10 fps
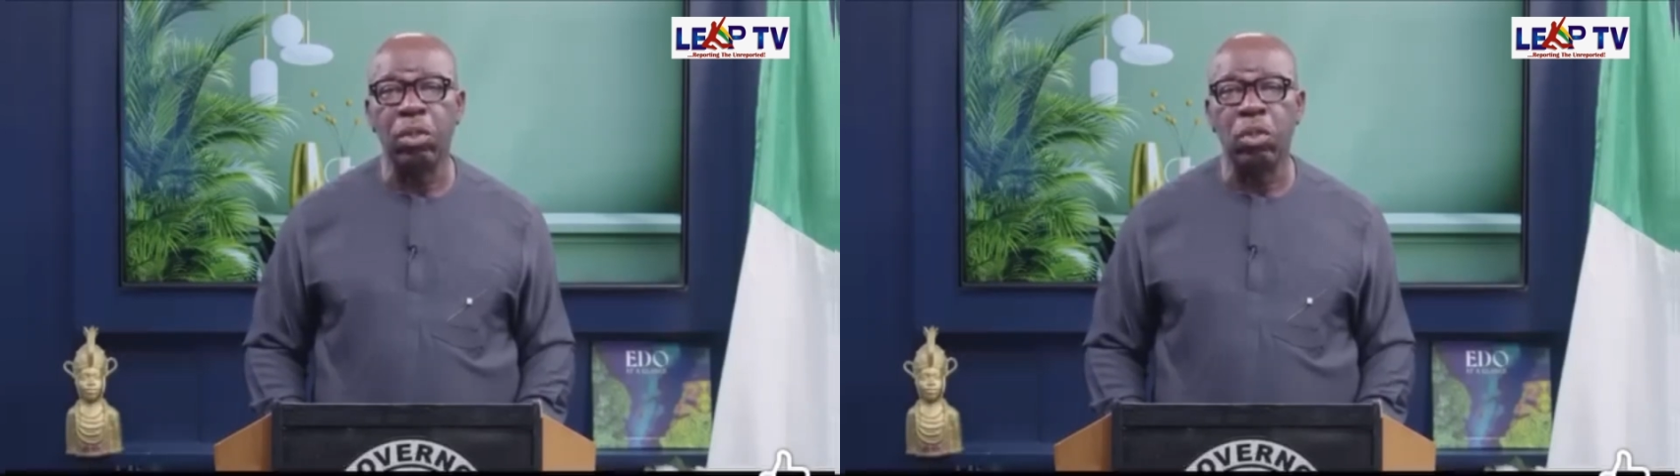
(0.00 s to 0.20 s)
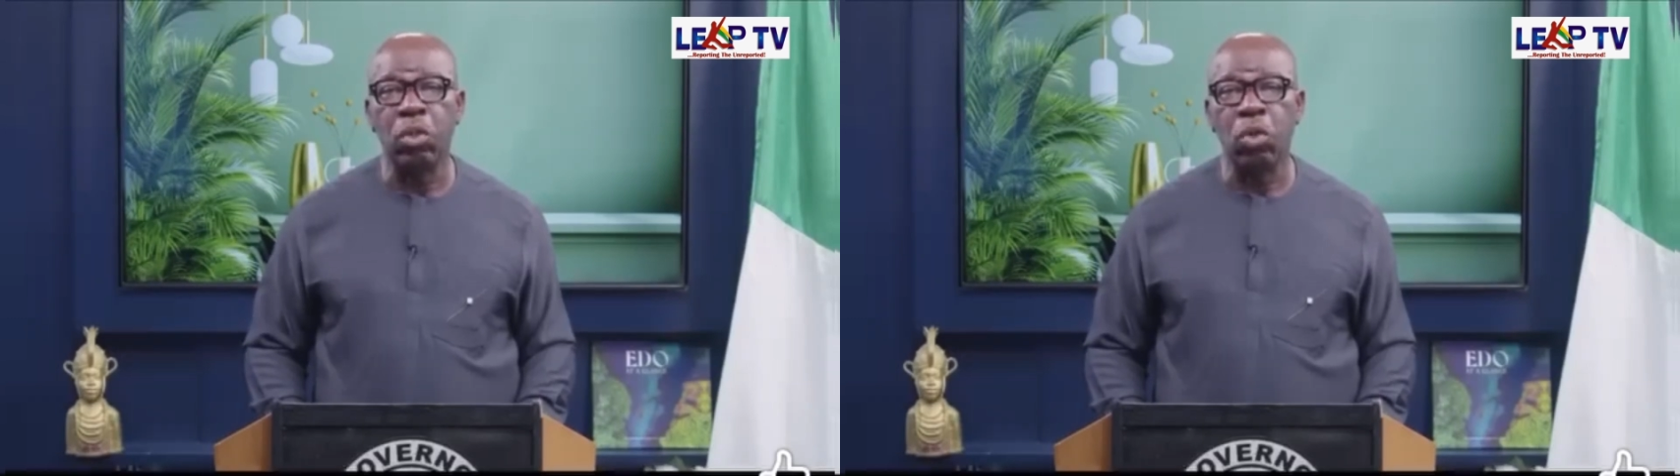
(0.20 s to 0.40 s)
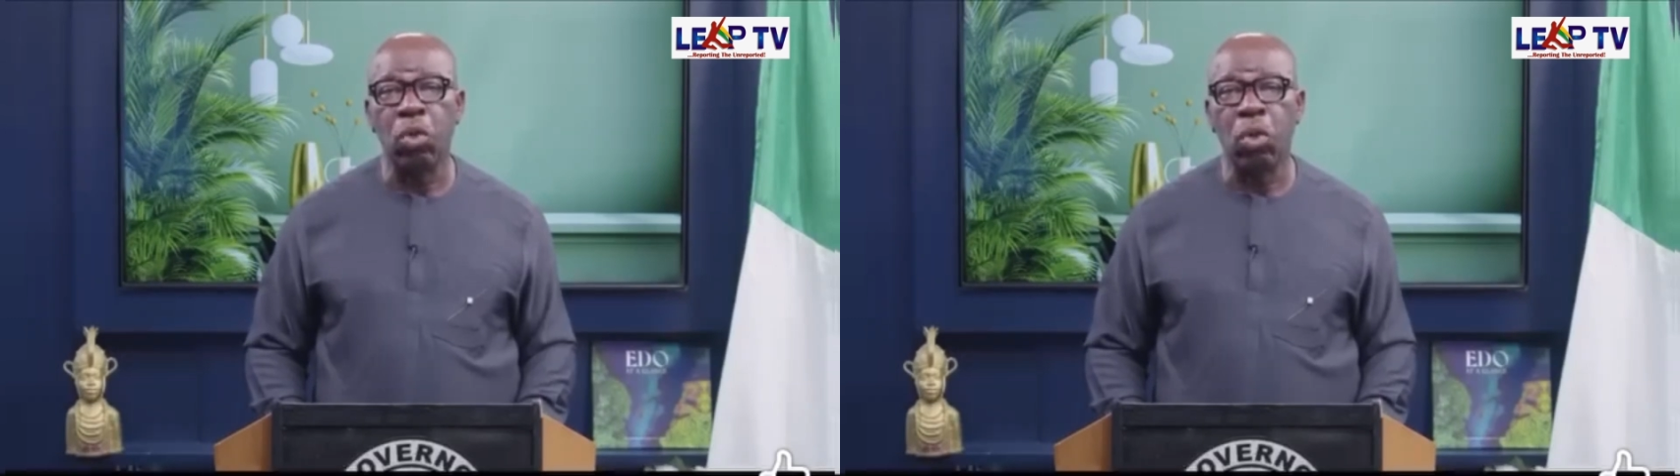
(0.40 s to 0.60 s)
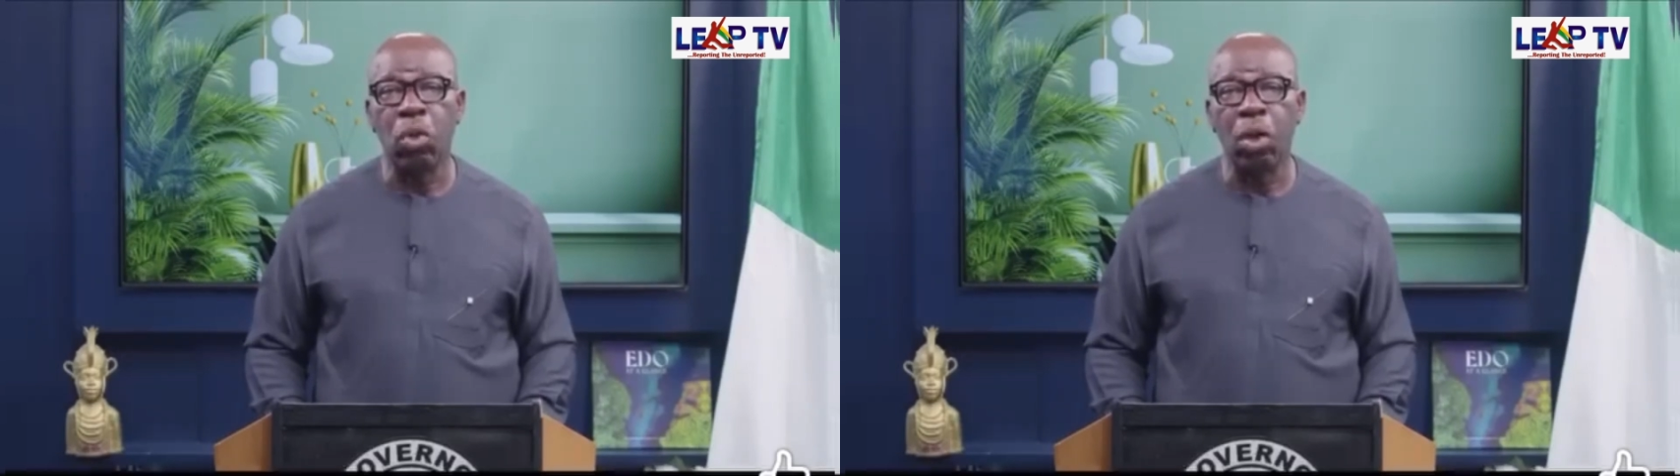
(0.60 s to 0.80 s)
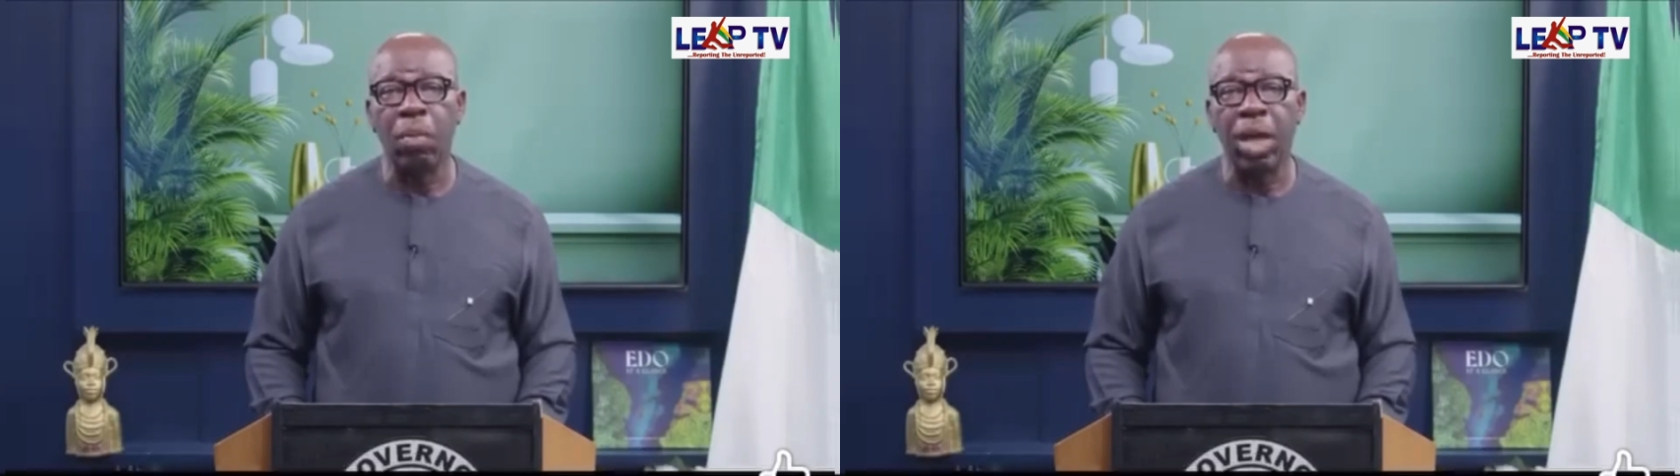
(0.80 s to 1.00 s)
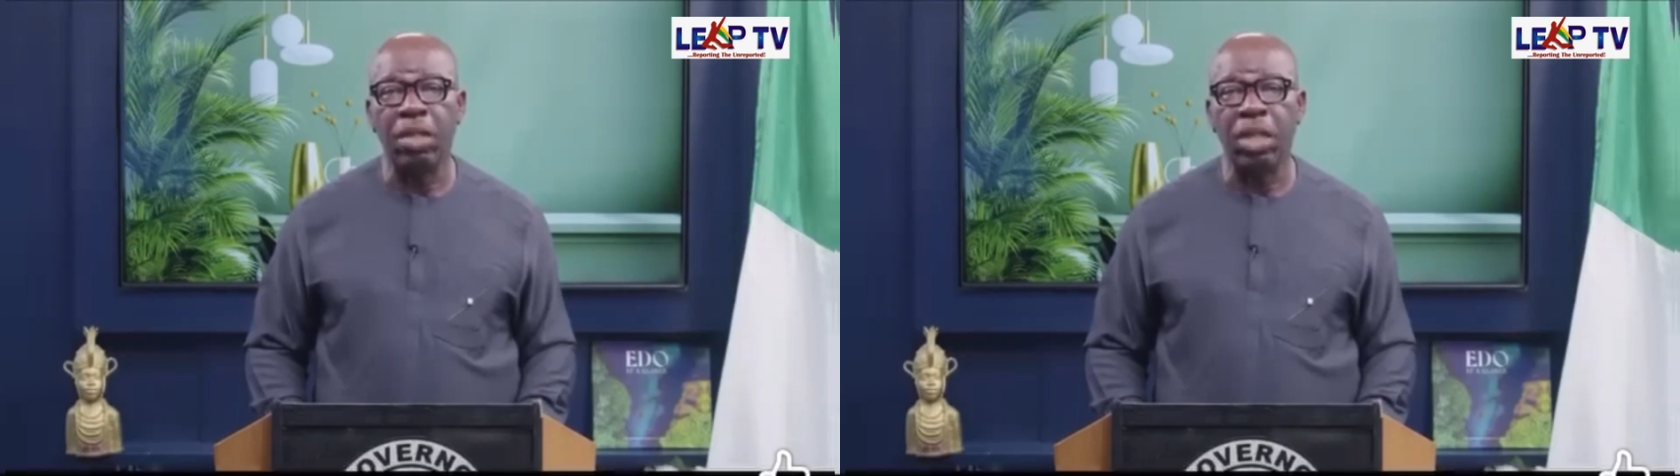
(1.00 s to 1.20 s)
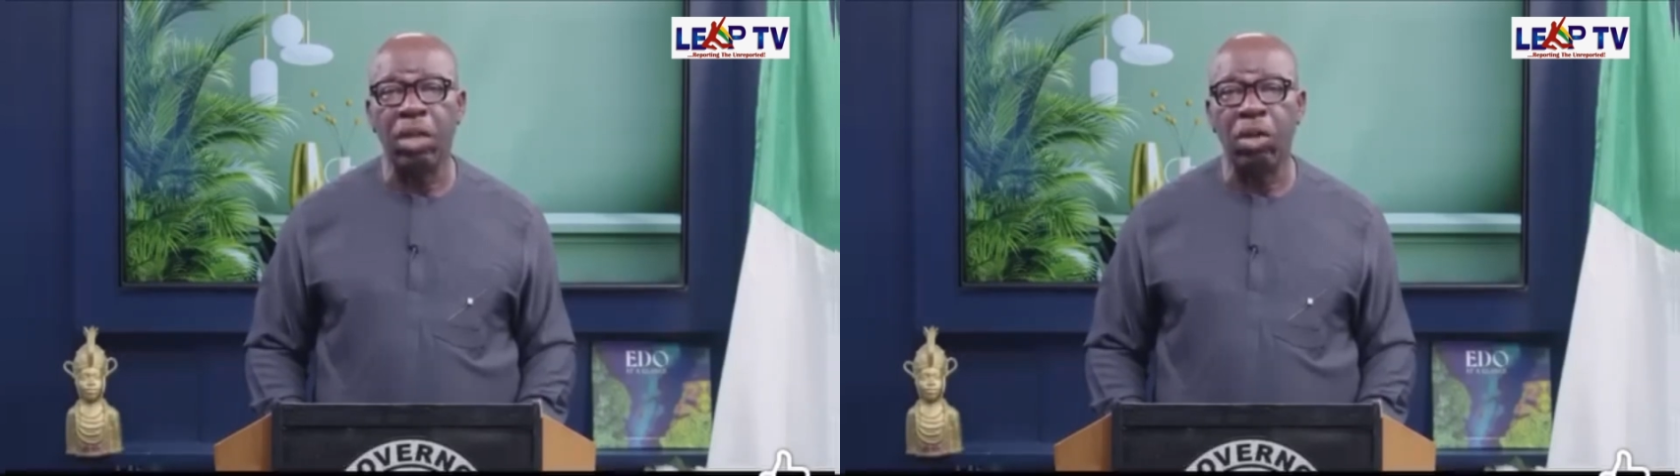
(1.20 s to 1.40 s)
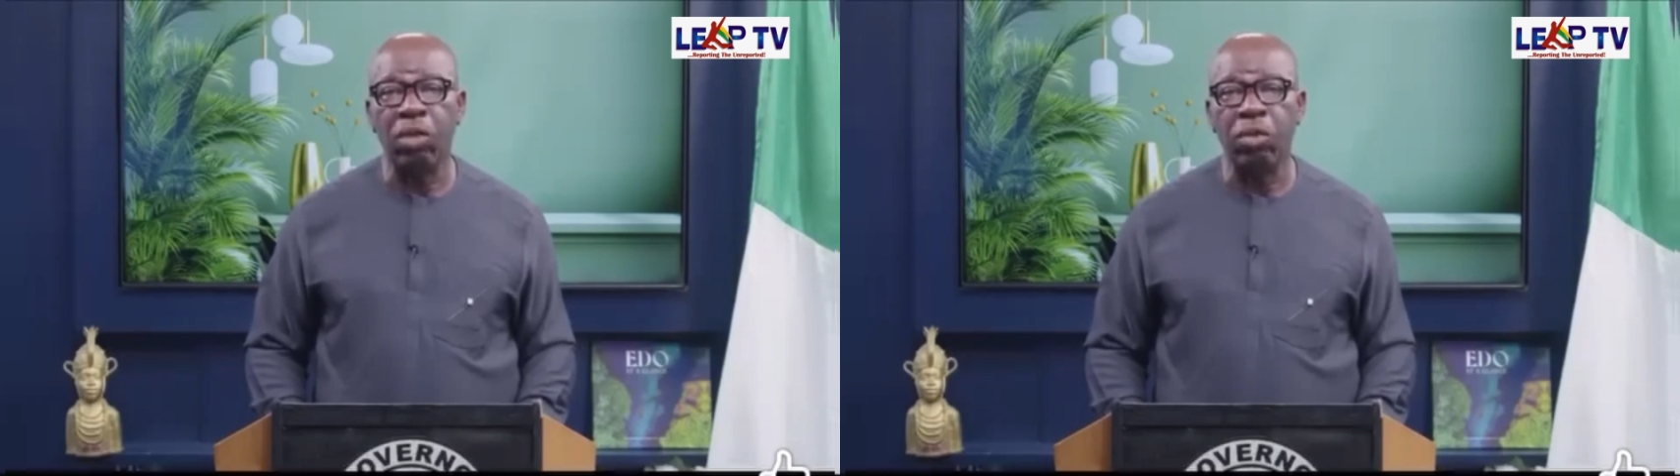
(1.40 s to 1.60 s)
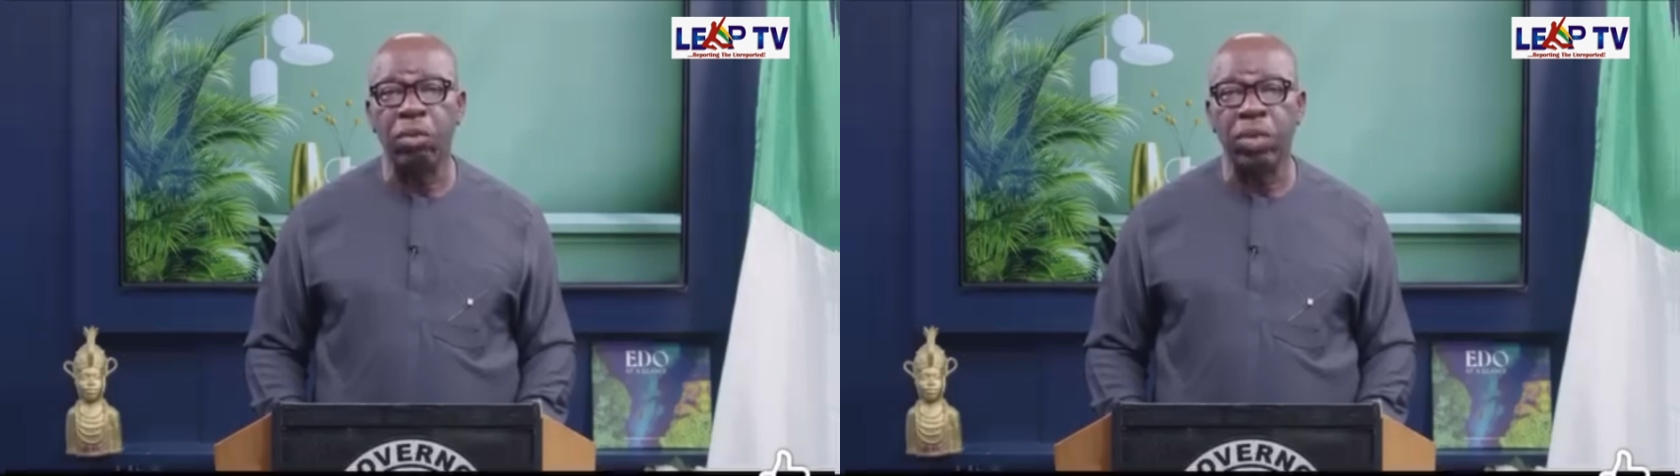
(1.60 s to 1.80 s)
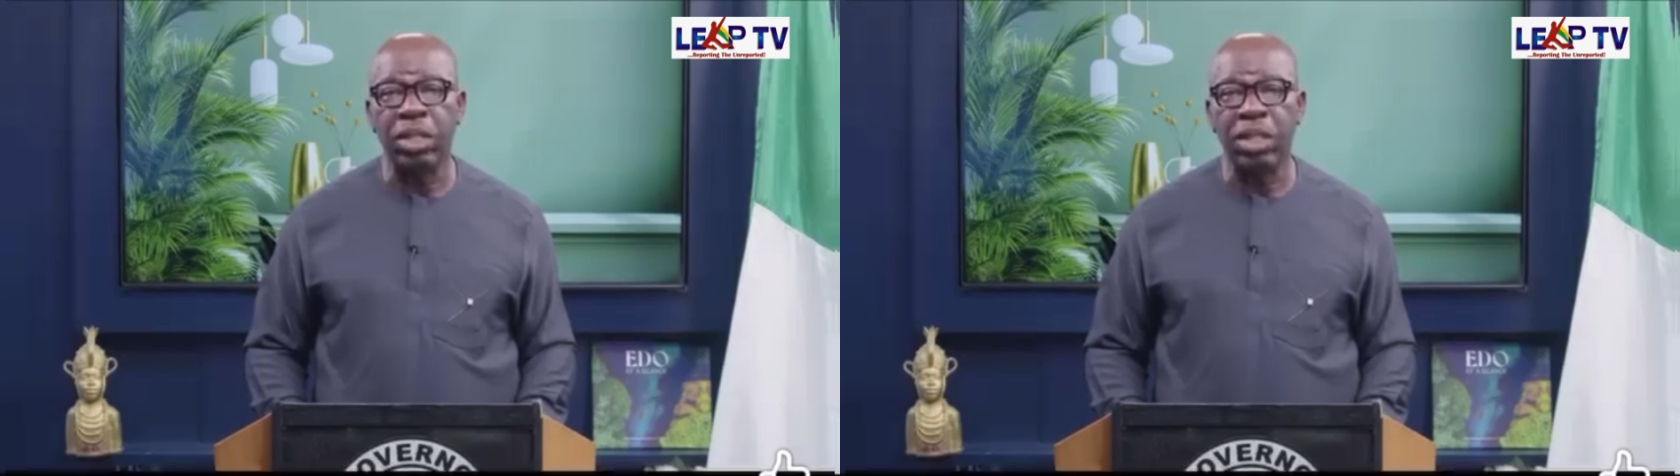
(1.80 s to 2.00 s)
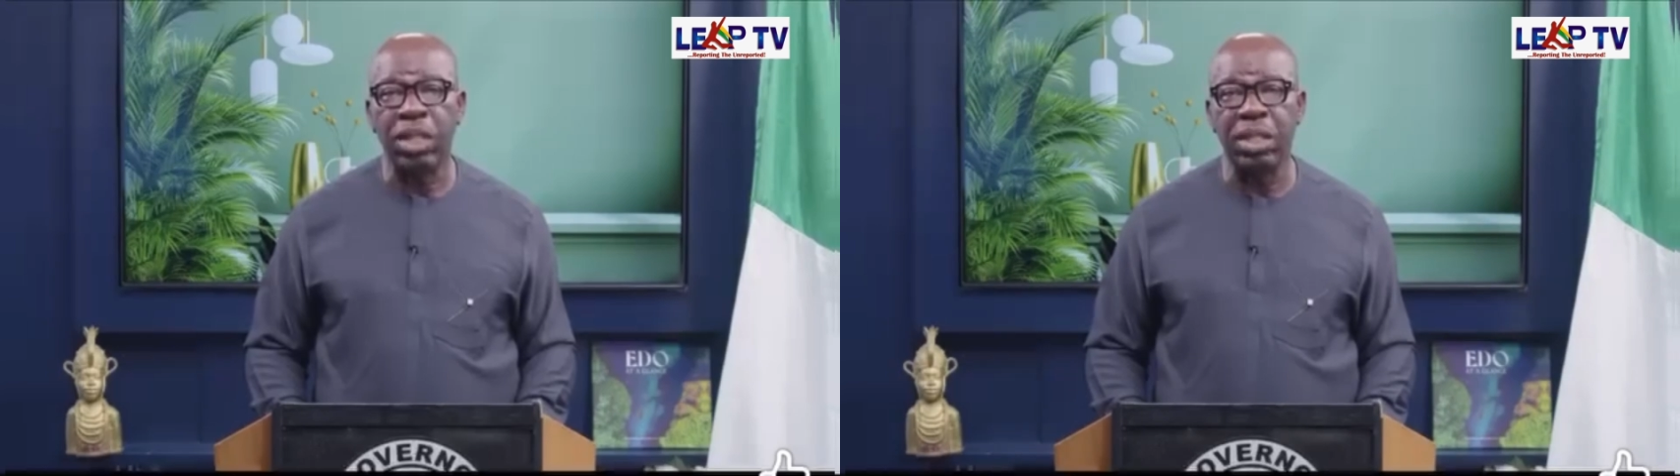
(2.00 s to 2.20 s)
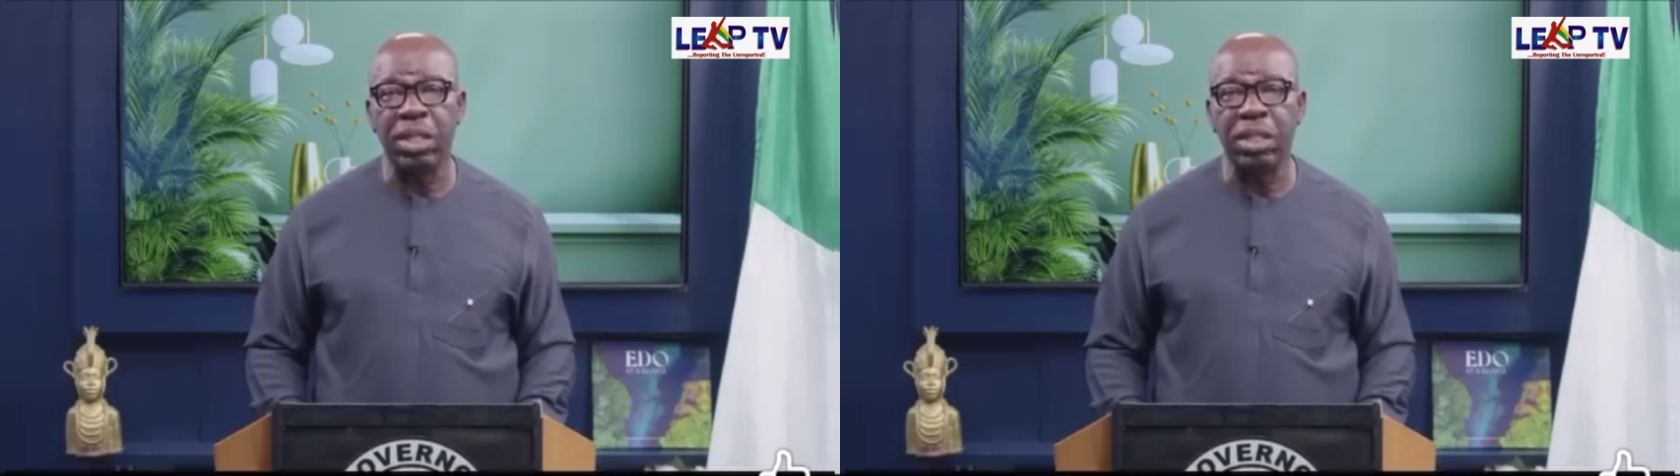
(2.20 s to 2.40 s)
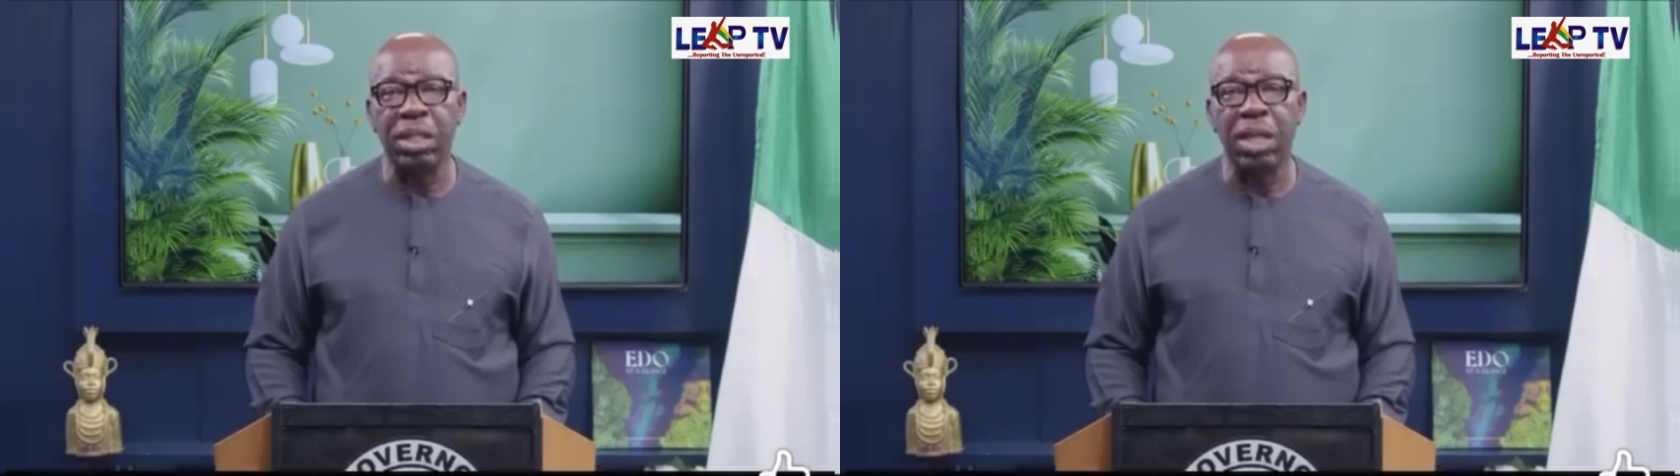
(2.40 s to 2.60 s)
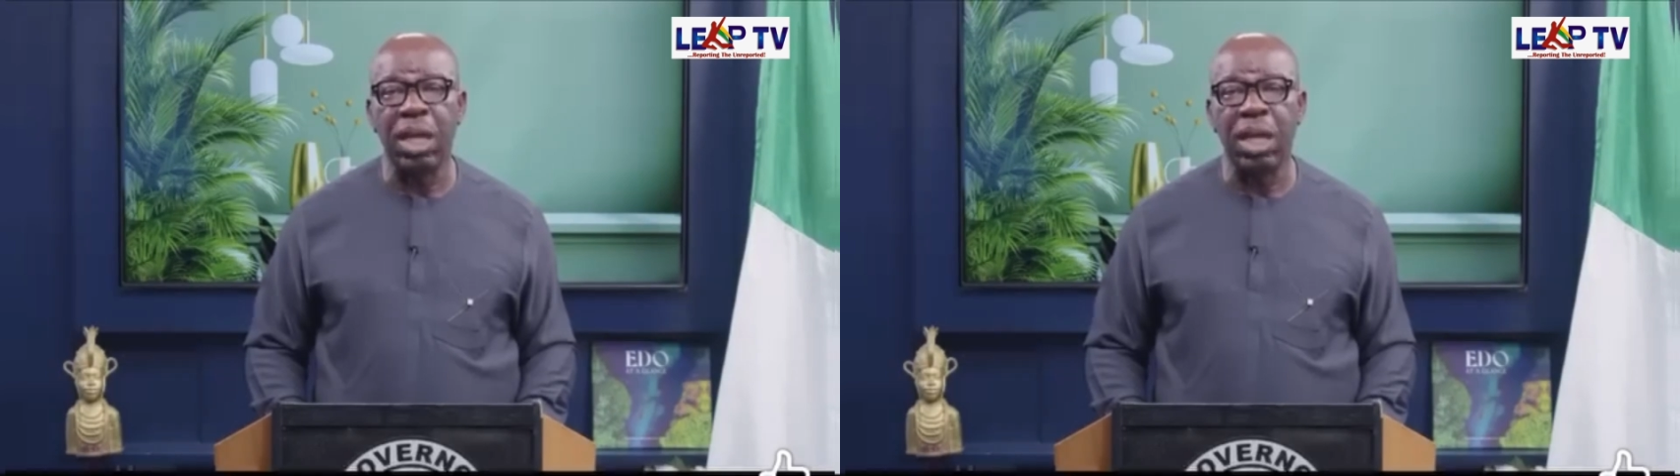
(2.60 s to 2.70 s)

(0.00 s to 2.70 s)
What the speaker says: to go about their lawful businesses